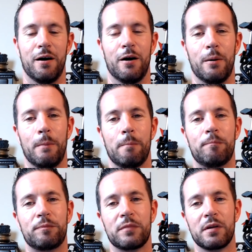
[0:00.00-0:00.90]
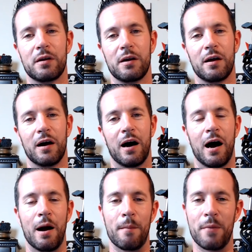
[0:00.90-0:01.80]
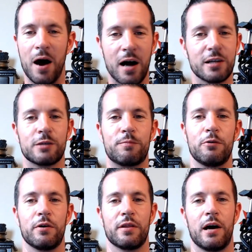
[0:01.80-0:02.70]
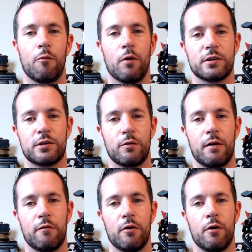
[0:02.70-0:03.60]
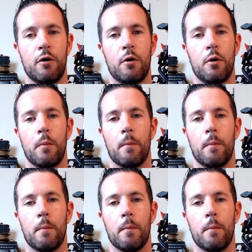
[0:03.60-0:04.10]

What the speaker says: I am not disputing that whatsoever.